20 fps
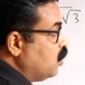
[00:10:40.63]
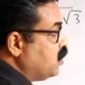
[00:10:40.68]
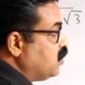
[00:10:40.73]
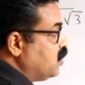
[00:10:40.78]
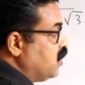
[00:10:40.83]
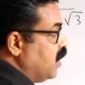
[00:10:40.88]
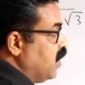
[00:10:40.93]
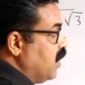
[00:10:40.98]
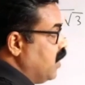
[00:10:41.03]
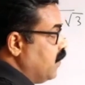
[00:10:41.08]
root
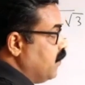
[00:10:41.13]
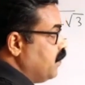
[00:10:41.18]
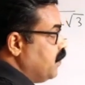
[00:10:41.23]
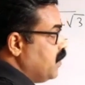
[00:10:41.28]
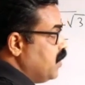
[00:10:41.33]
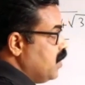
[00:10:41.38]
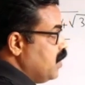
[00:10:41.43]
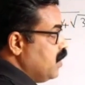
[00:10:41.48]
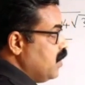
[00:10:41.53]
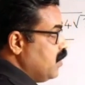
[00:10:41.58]
3
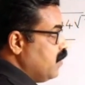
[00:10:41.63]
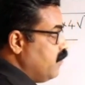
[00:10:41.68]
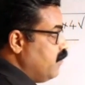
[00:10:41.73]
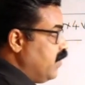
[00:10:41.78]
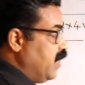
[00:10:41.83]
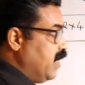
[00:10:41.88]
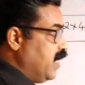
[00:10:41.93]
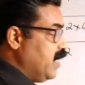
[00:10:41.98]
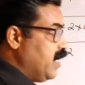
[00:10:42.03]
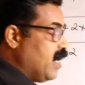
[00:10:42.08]

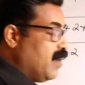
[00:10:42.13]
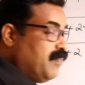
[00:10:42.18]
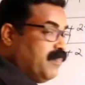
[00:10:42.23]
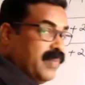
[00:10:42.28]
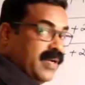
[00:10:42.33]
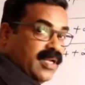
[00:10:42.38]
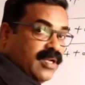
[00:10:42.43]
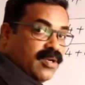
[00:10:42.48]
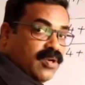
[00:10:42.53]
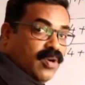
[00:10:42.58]
when a
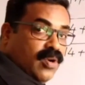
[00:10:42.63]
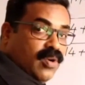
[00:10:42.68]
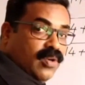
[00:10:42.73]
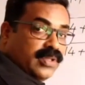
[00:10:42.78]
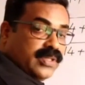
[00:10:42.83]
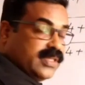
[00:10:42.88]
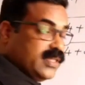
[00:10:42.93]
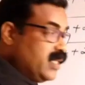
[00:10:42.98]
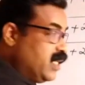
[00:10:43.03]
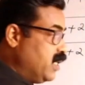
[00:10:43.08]
number
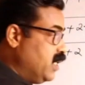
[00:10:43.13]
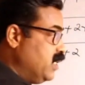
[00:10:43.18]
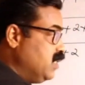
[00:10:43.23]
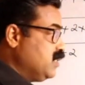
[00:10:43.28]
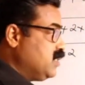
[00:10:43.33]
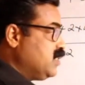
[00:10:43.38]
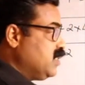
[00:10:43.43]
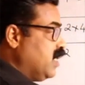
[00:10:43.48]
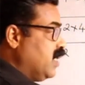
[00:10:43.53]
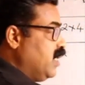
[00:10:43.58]
goes
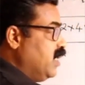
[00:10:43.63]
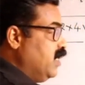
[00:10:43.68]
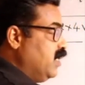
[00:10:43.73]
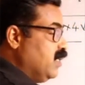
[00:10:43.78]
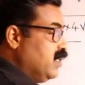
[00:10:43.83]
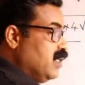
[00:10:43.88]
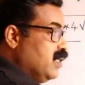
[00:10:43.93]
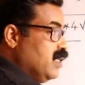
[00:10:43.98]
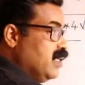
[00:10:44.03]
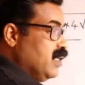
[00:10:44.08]
inside